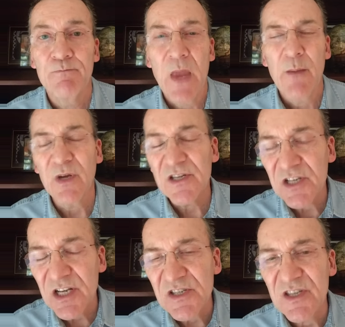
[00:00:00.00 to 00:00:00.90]
because
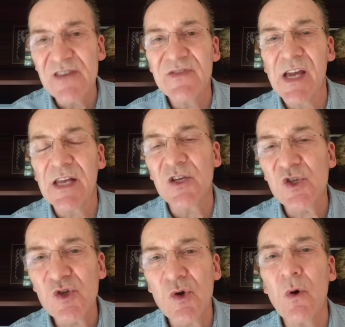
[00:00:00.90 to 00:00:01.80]
it has deviated
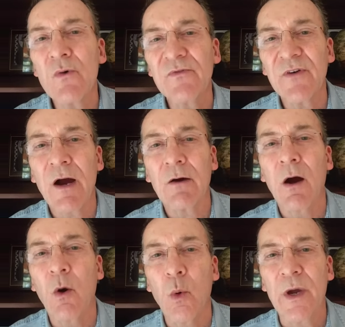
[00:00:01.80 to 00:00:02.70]
so far
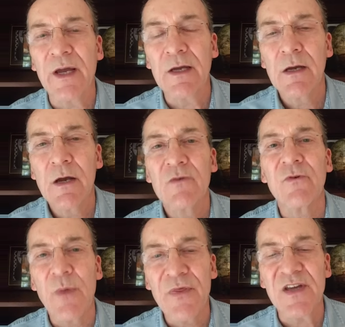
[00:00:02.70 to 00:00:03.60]
away
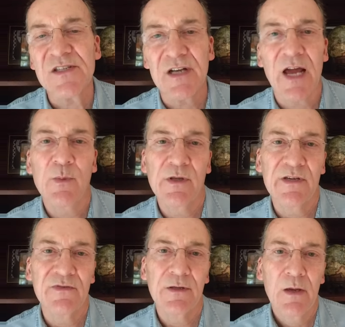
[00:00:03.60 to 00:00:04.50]
from the things that I
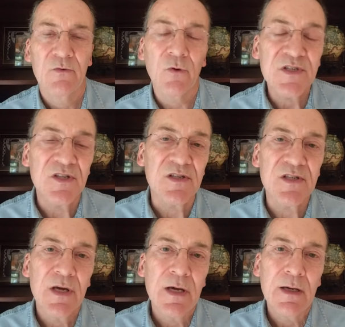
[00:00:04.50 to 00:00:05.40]
believe in. For
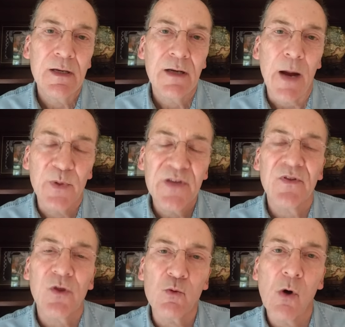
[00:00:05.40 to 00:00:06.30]
instance, I believe
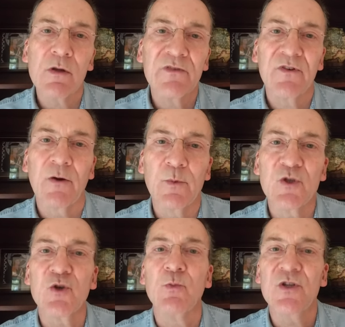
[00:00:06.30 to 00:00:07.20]
that the role of government
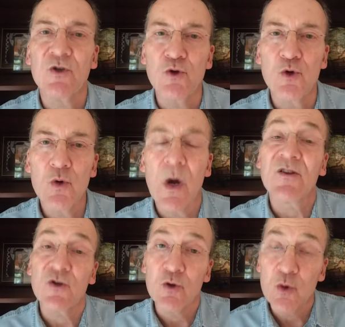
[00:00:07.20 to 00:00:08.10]
should be to do
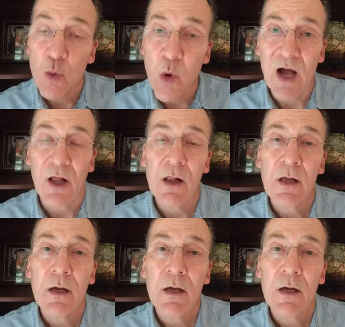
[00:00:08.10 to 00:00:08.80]
and to do well